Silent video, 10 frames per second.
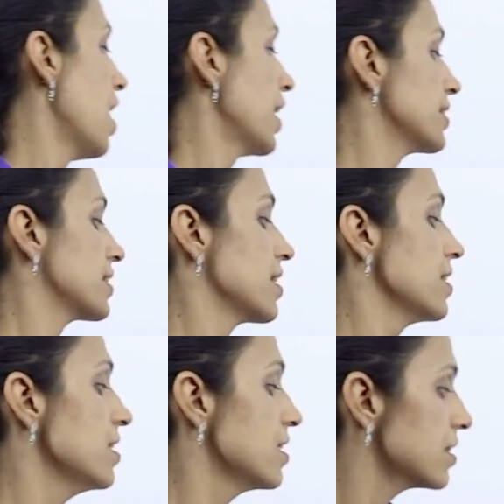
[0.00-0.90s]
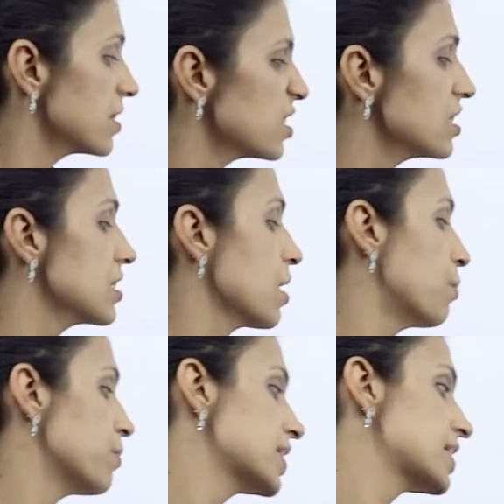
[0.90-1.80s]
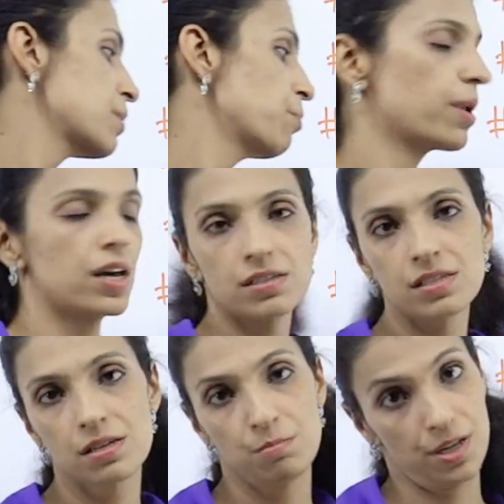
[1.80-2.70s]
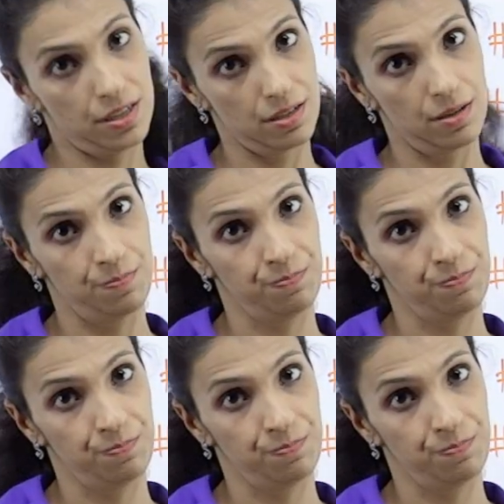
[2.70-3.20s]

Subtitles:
I say, this may seem blunt, but,